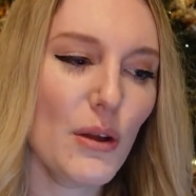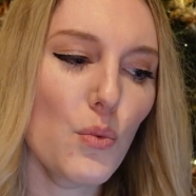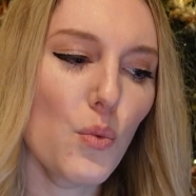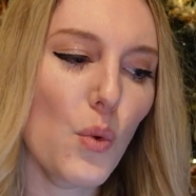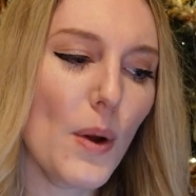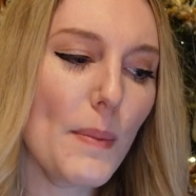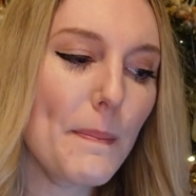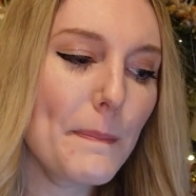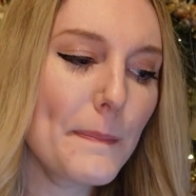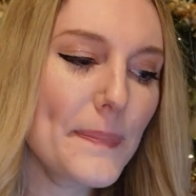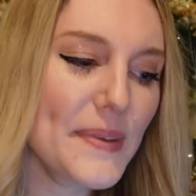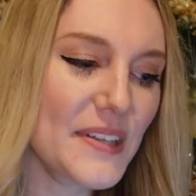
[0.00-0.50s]

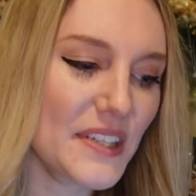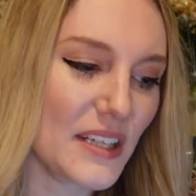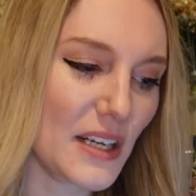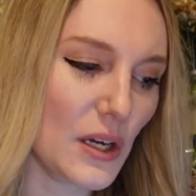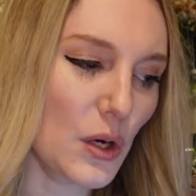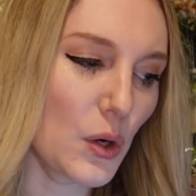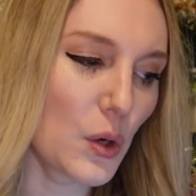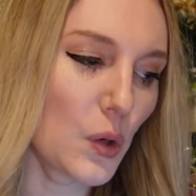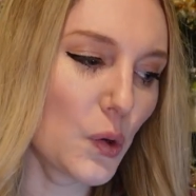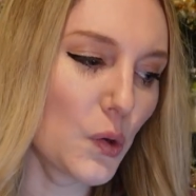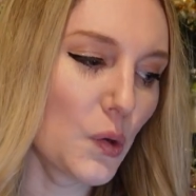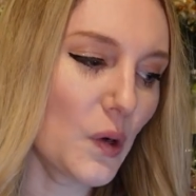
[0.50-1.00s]

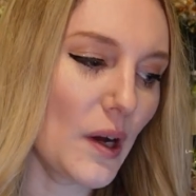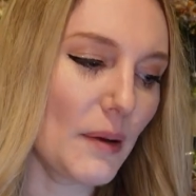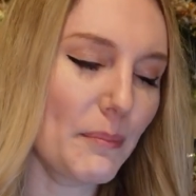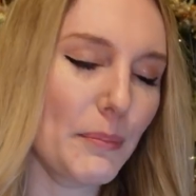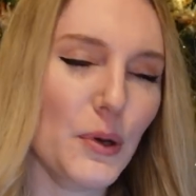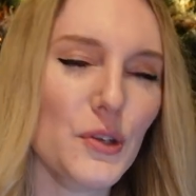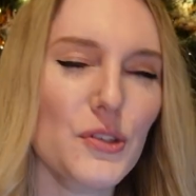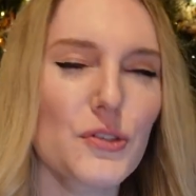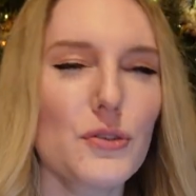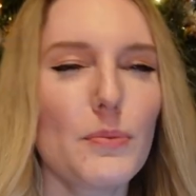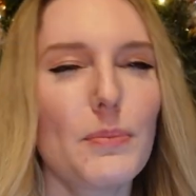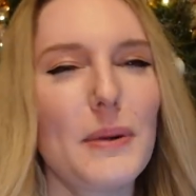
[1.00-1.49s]
whimsical and
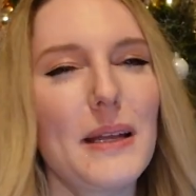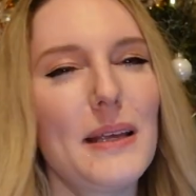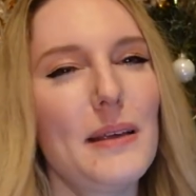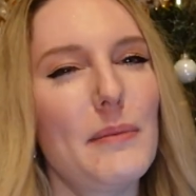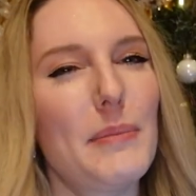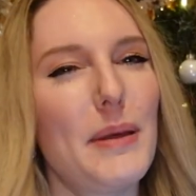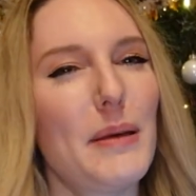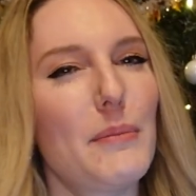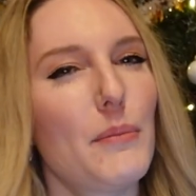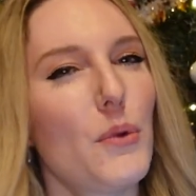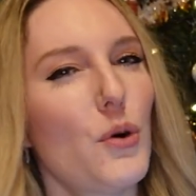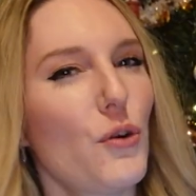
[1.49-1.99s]
possibly
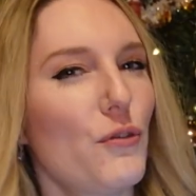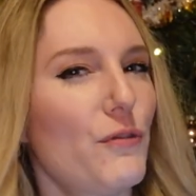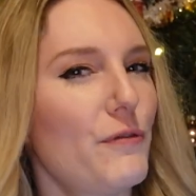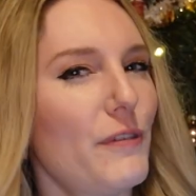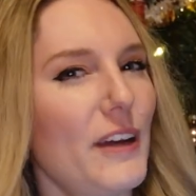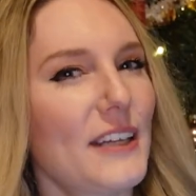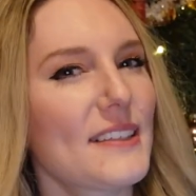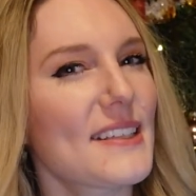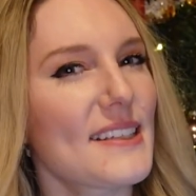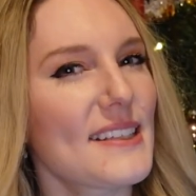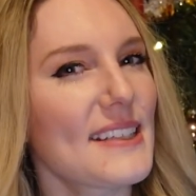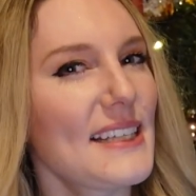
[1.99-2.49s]
a bit more
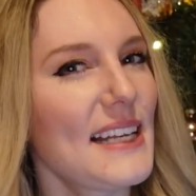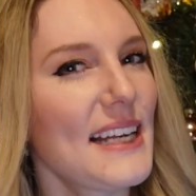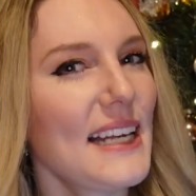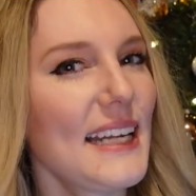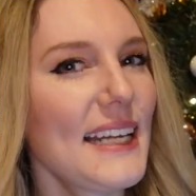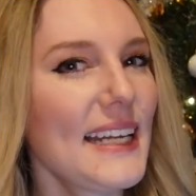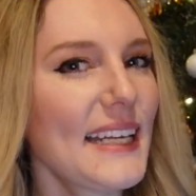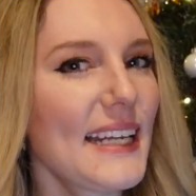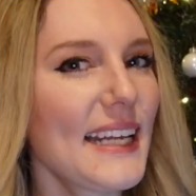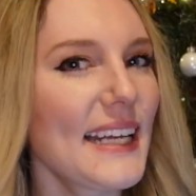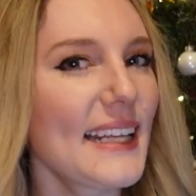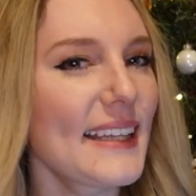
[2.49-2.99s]
fantasy
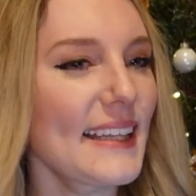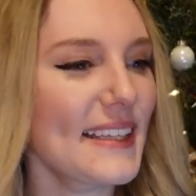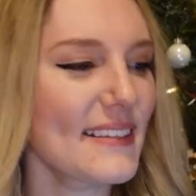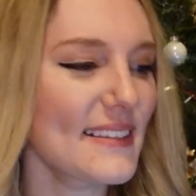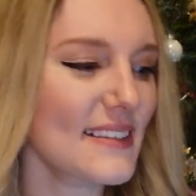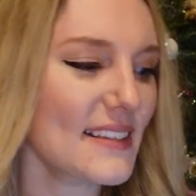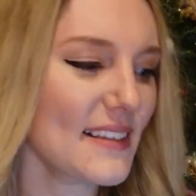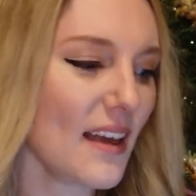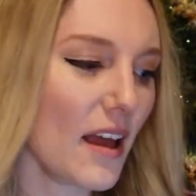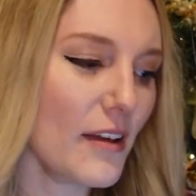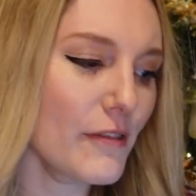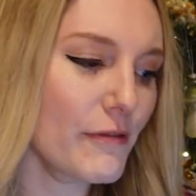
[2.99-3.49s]
leaning than
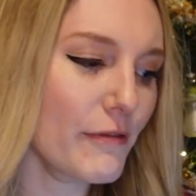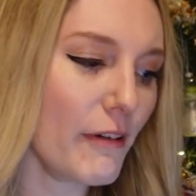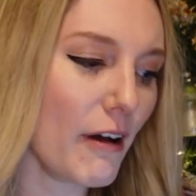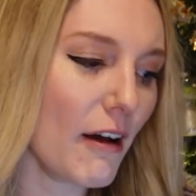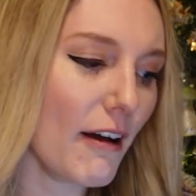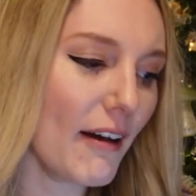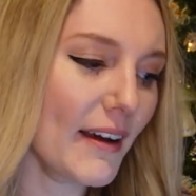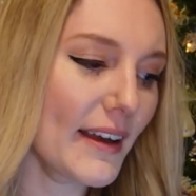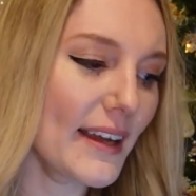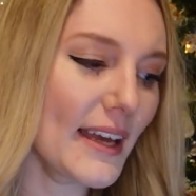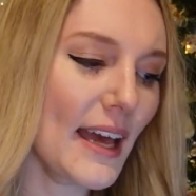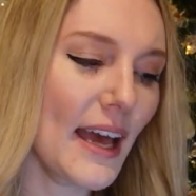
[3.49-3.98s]

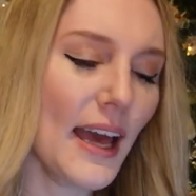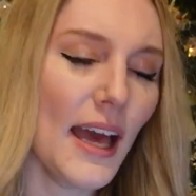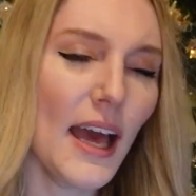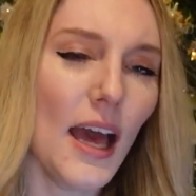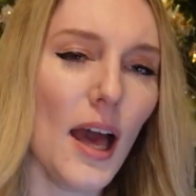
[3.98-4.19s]
sci-fi,